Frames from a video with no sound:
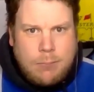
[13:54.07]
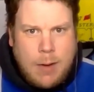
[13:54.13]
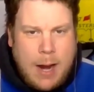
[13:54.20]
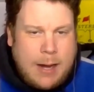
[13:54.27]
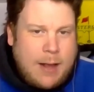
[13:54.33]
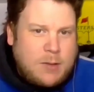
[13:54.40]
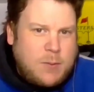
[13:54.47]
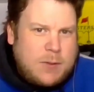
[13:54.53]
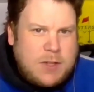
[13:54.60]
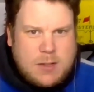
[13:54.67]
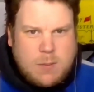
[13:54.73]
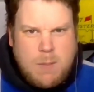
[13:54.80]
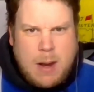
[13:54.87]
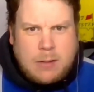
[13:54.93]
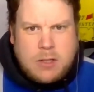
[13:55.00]
And as we
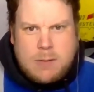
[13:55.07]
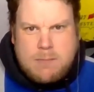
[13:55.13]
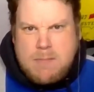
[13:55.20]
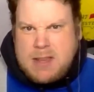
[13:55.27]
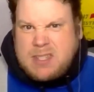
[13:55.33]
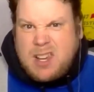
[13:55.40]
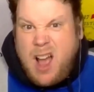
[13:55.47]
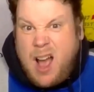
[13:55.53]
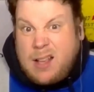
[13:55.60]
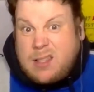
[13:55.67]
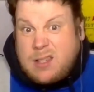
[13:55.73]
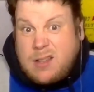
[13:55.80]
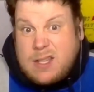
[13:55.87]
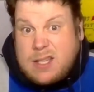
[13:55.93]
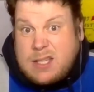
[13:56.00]
just mentioned, missed
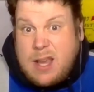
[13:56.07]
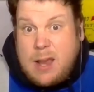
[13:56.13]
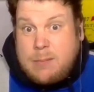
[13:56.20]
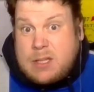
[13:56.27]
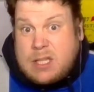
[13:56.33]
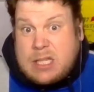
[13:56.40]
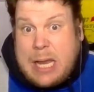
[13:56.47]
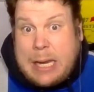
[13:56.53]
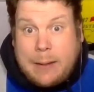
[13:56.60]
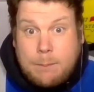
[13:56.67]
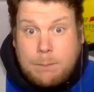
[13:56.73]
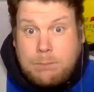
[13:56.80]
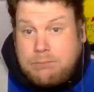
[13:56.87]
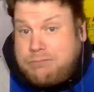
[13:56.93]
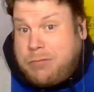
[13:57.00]
cuts are the same as
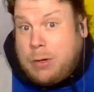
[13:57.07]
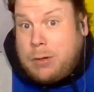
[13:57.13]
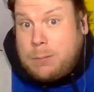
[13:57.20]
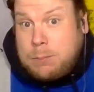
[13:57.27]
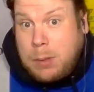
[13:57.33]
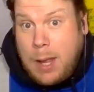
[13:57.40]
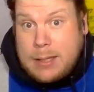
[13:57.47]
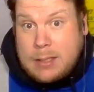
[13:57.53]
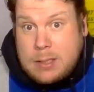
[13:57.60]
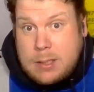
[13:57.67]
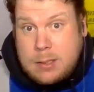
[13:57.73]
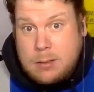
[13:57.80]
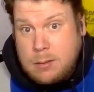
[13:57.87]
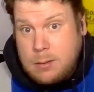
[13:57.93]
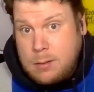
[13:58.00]
second, third place.